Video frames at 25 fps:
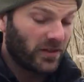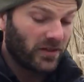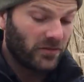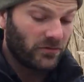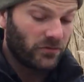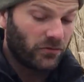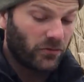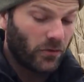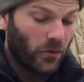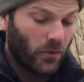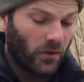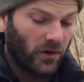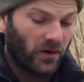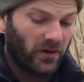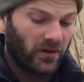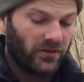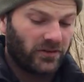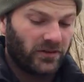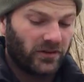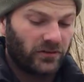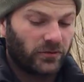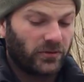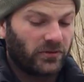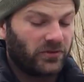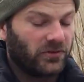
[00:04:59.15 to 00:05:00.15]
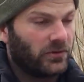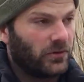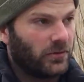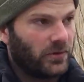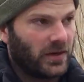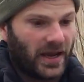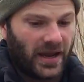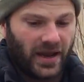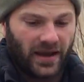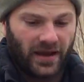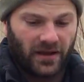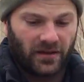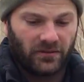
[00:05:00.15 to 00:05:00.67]
than four. This was two
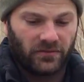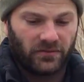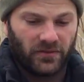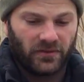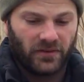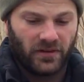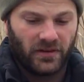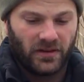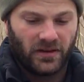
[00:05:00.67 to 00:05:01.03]
and a half.